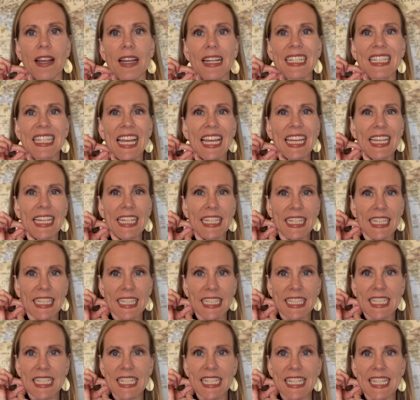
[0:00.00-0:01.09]
taking it
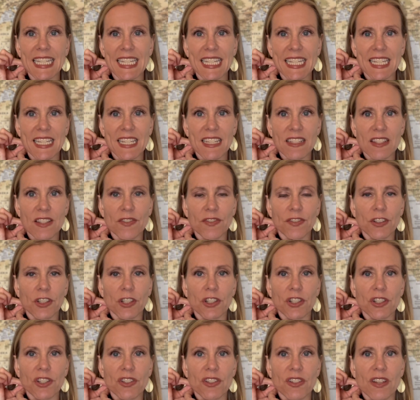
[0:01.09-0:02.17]
into ease
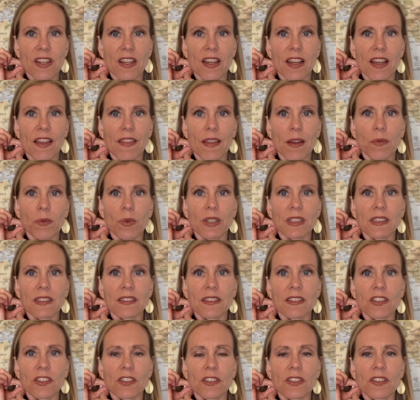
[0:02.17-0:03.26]
first. And then once
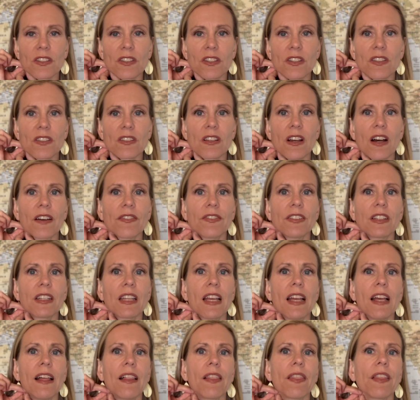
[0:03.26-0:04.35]
it starts to soften,
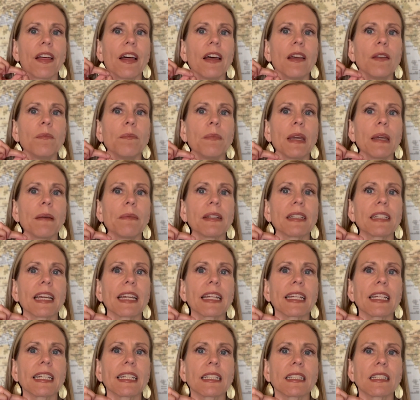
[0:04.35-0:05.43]
then maybe
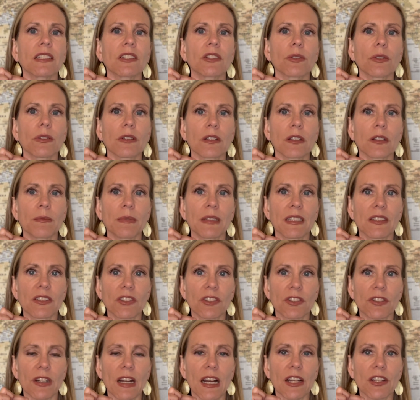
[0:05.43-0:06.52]
taking it into a little bit of
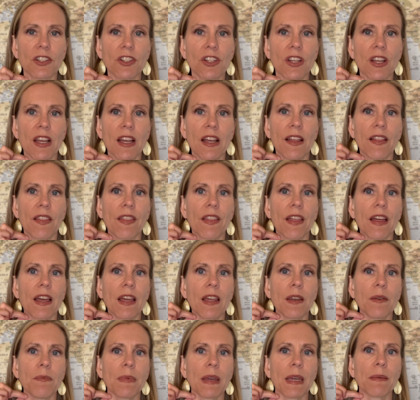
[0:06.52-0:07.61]
stretch.
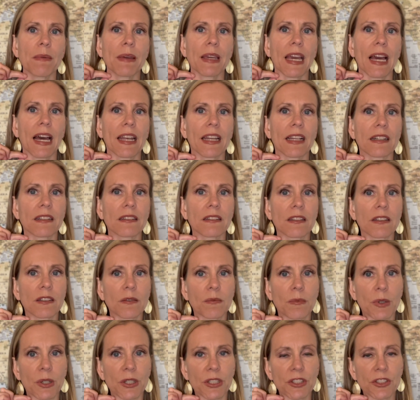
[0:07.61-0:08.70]
Then maybe adding a little
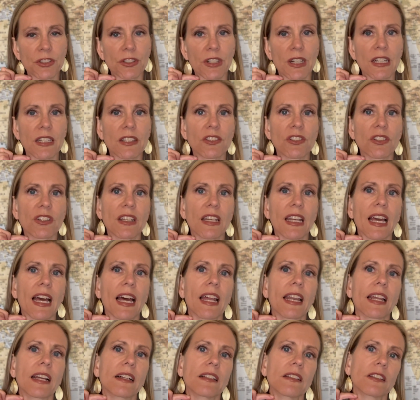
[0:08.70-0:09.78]
more stretch and
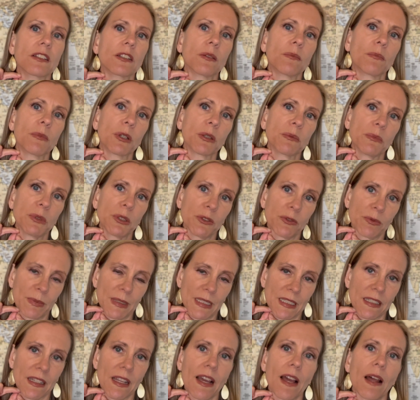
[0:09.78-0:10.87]
adding a little more
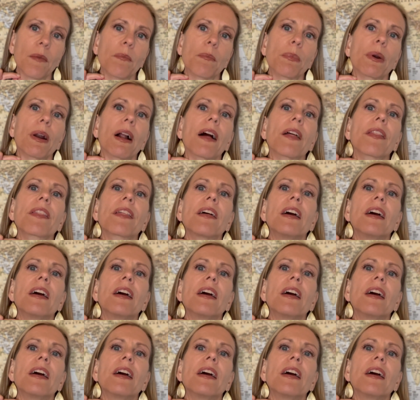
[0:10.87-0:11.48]
movement and breath